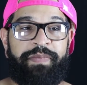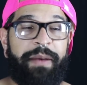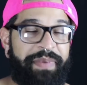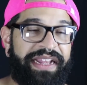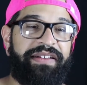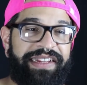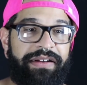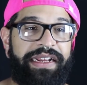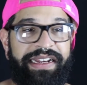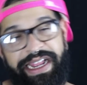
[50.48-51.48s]
a big
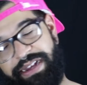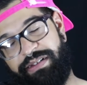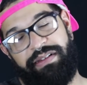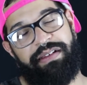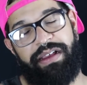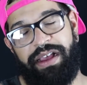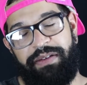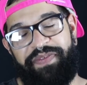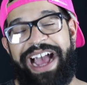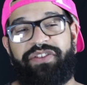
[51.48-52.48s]
Dairy Kinnett
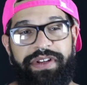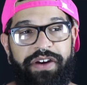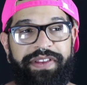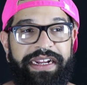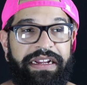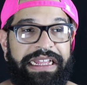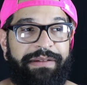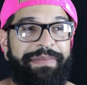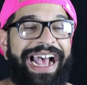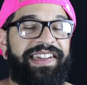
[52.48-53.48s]
uh, factory over there, and then
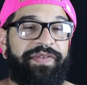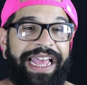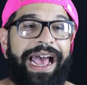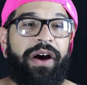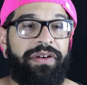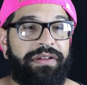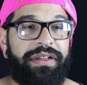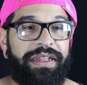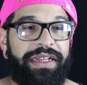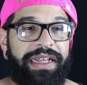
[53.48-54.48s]
a massive cow
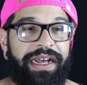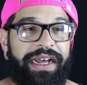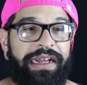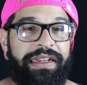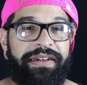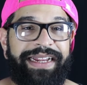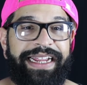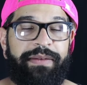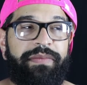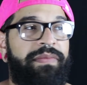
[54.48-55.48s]
uh,
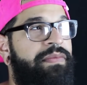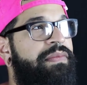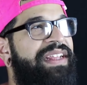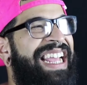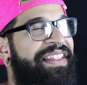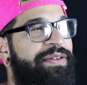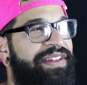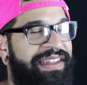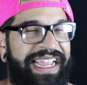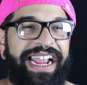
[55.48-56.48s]
named I think
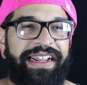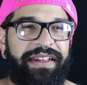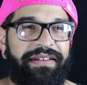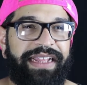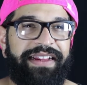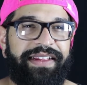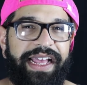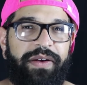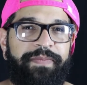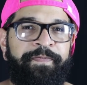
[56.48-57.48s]
it was Katie, Katie the
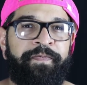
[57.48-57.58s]
cow.